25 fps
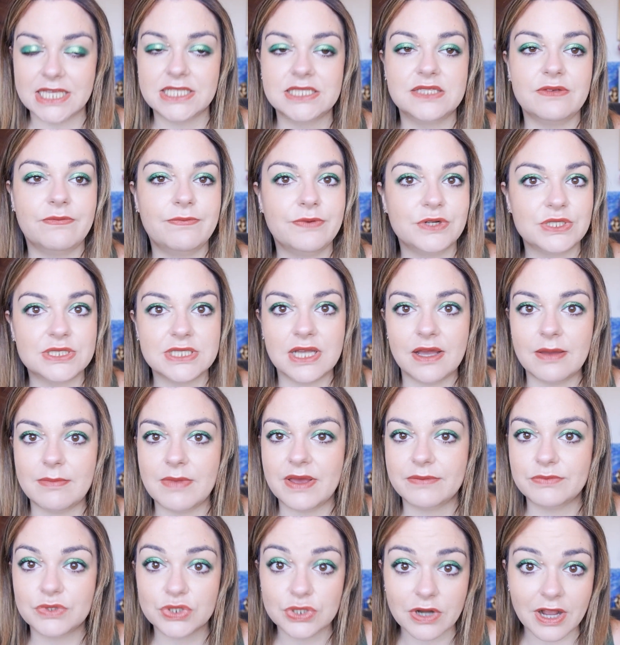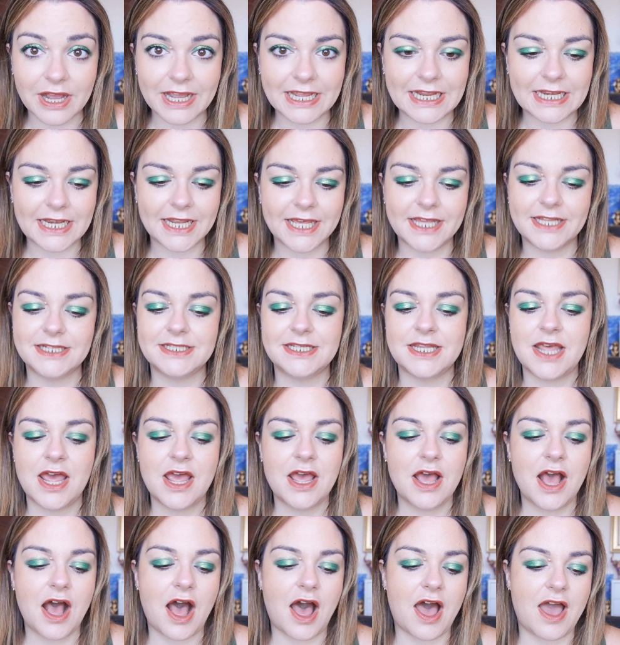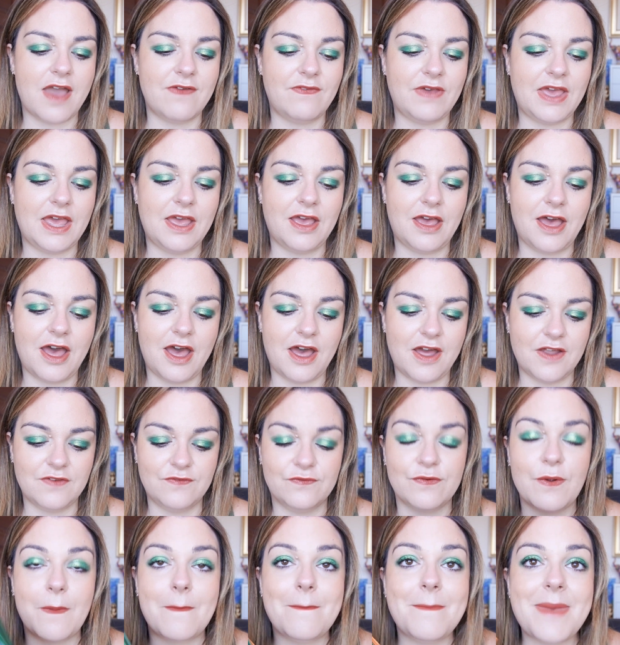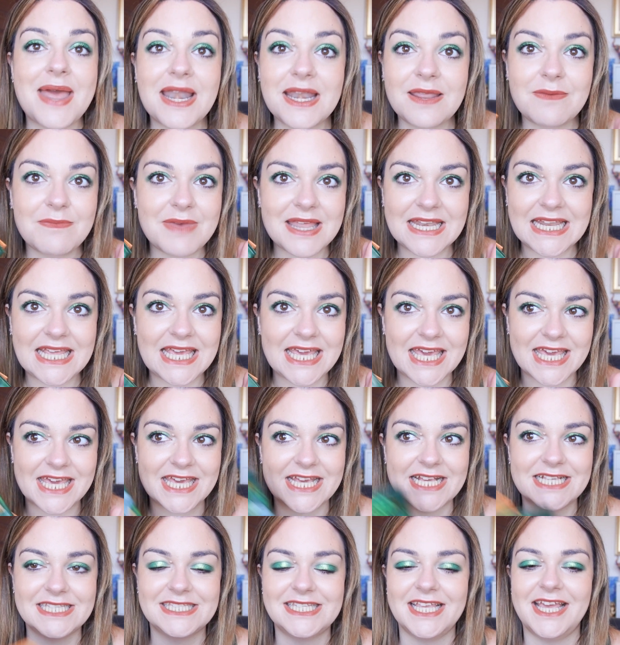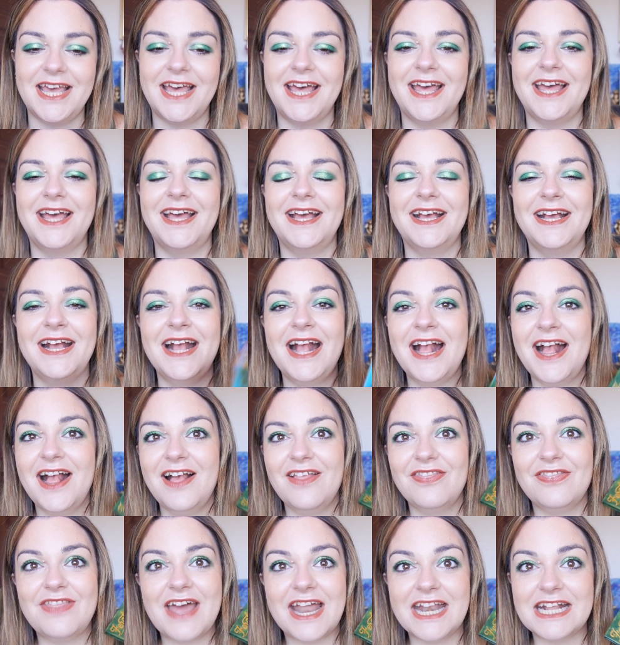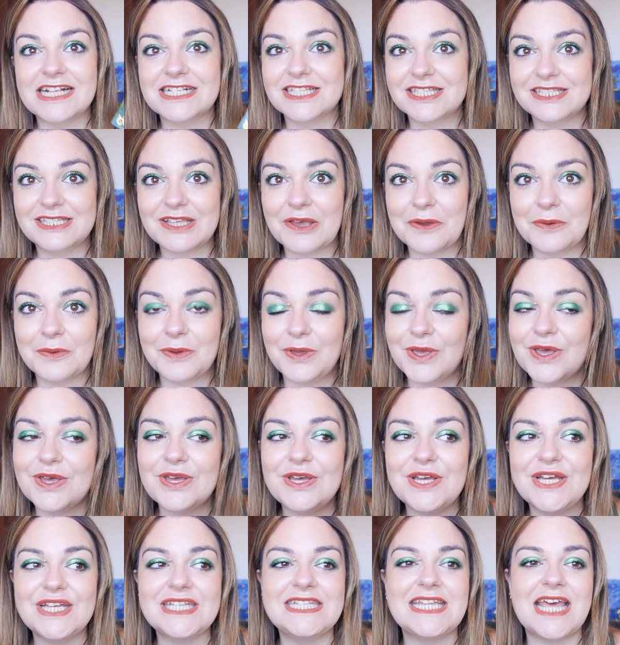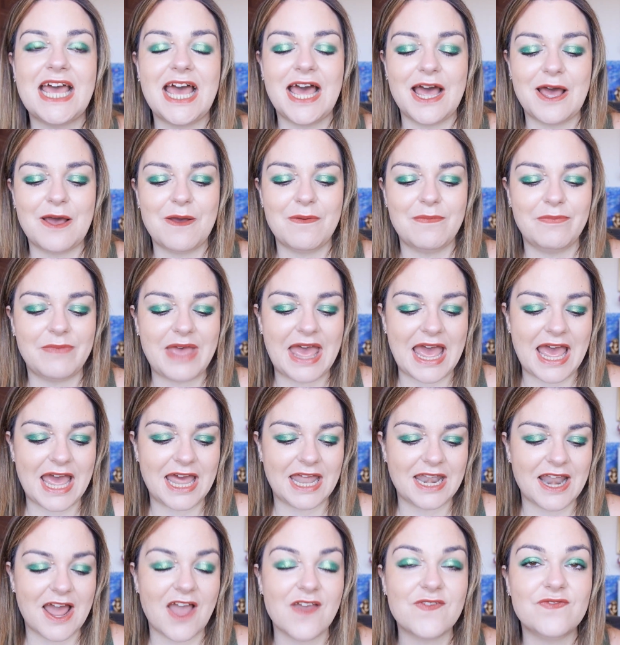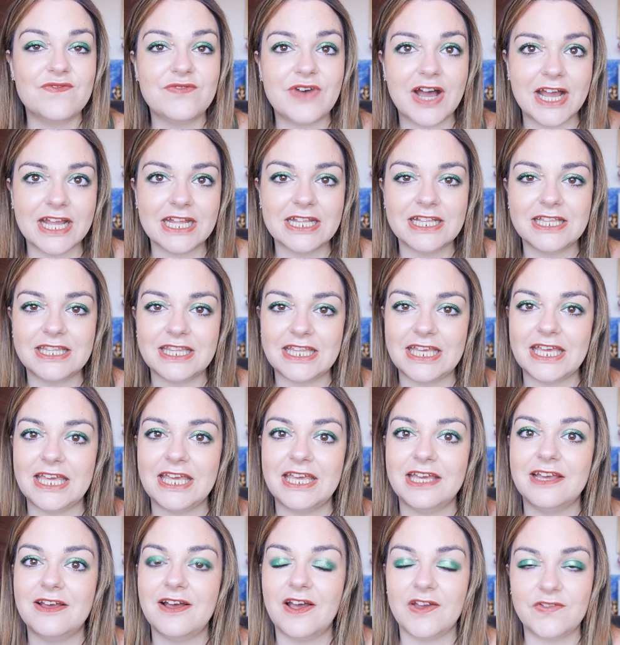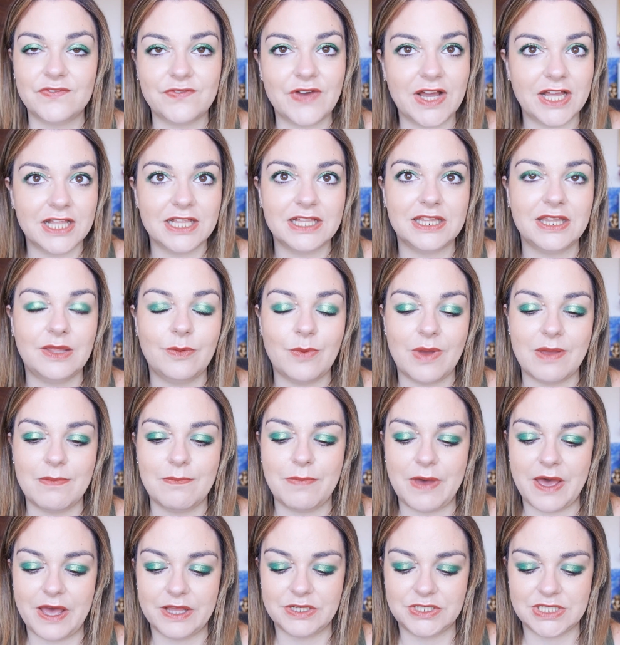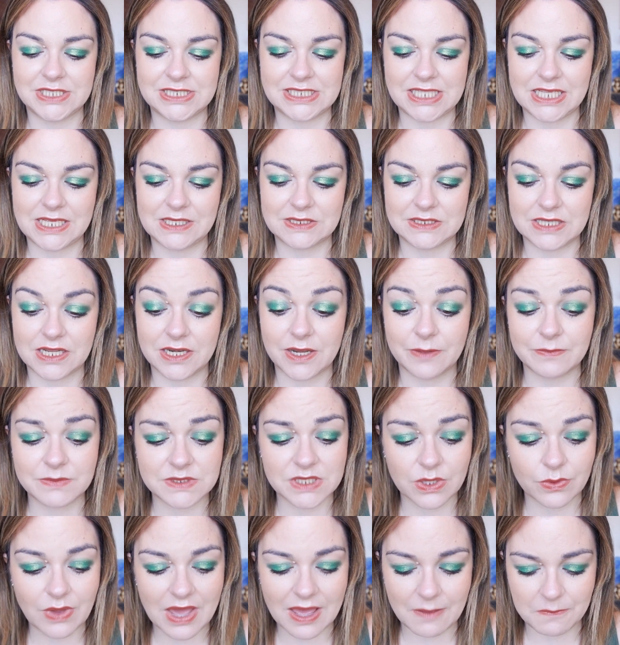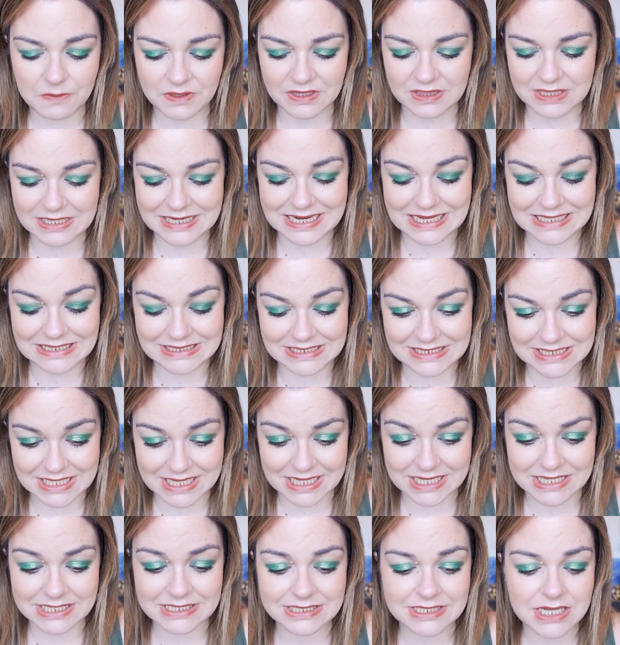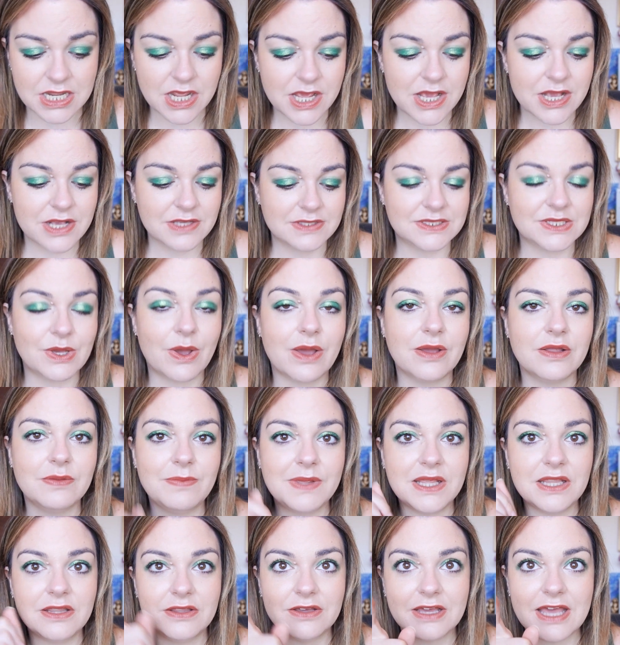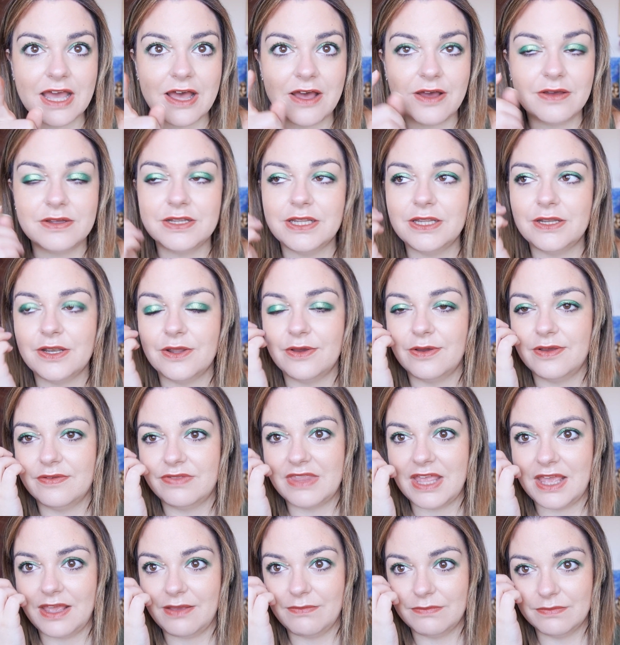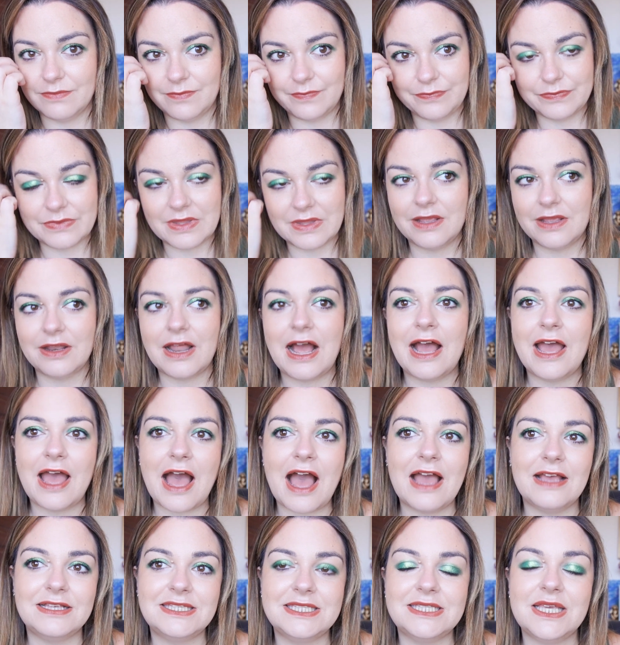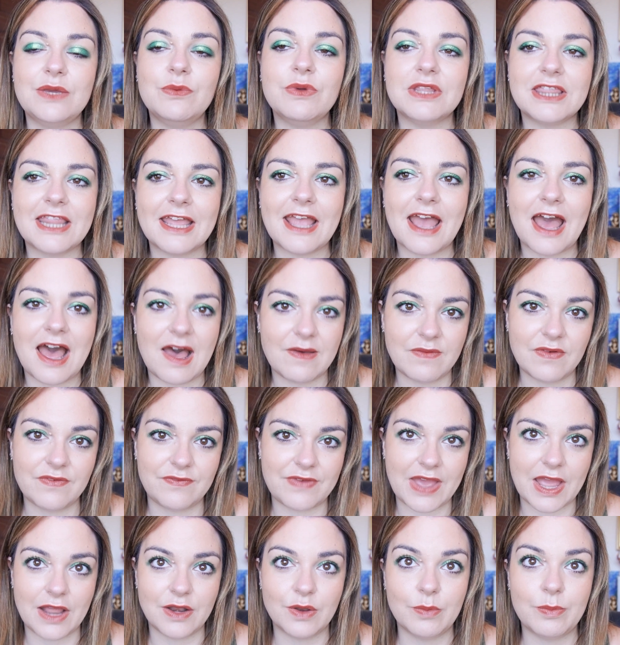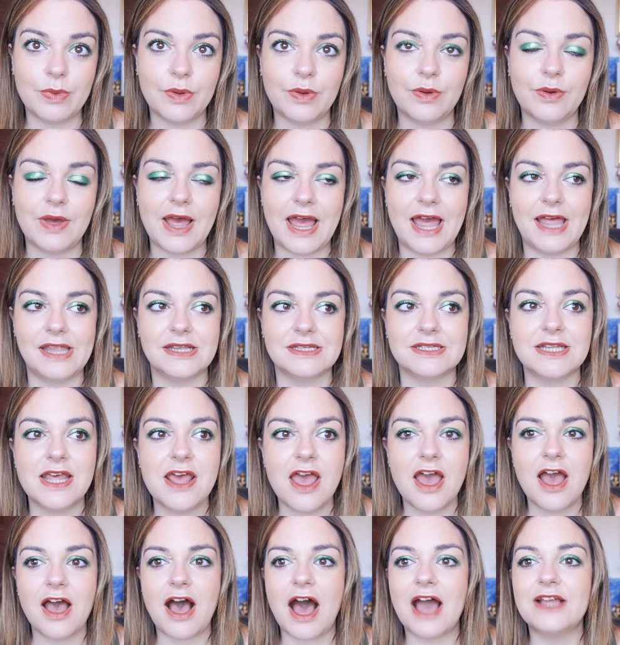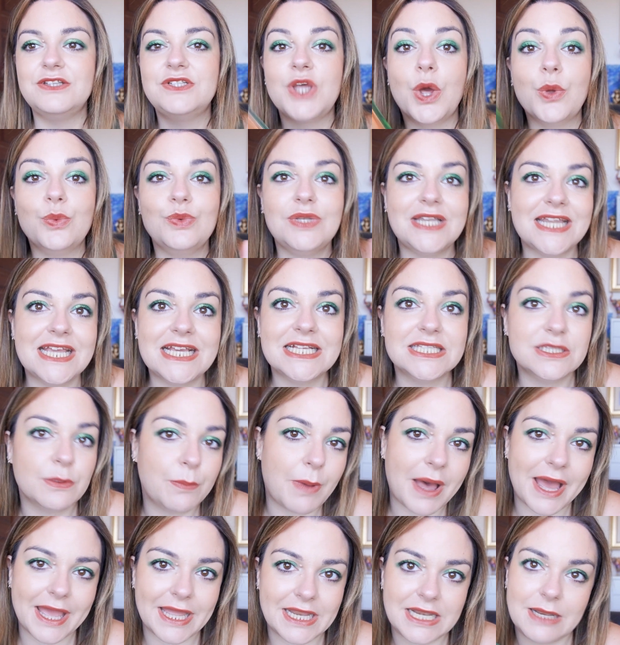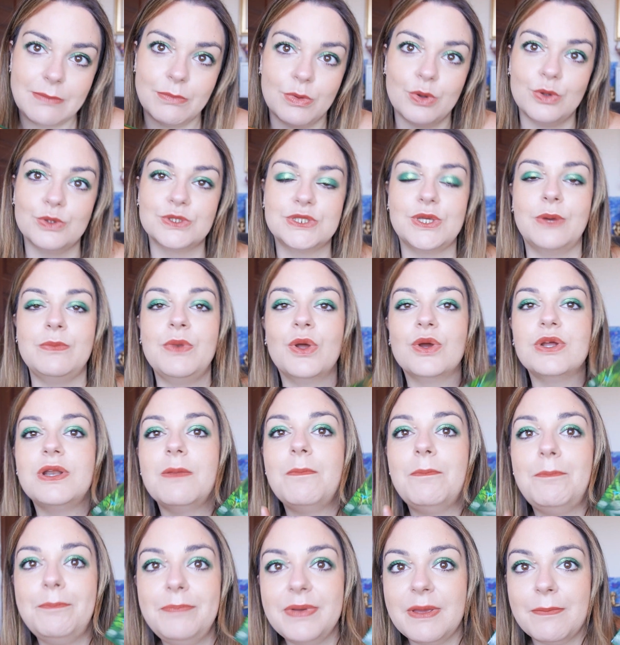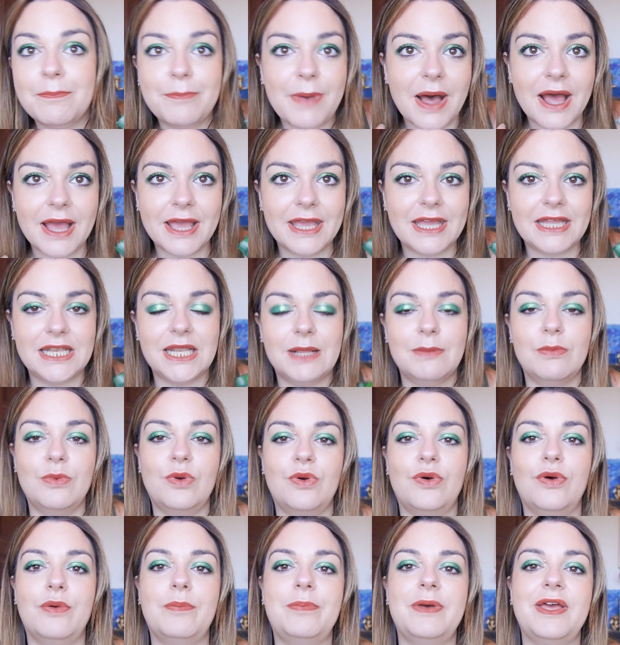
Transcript: It's the first time I've tried it. I've heard for many, many years that it's so good. Um, and I finally, I finally went and purchased these and I'm so happy that I did. So I'm gonna be a lookout, you know, if they I, I, see what they have available and I don't need to buy anymore. So I'm not going to be buying anymore.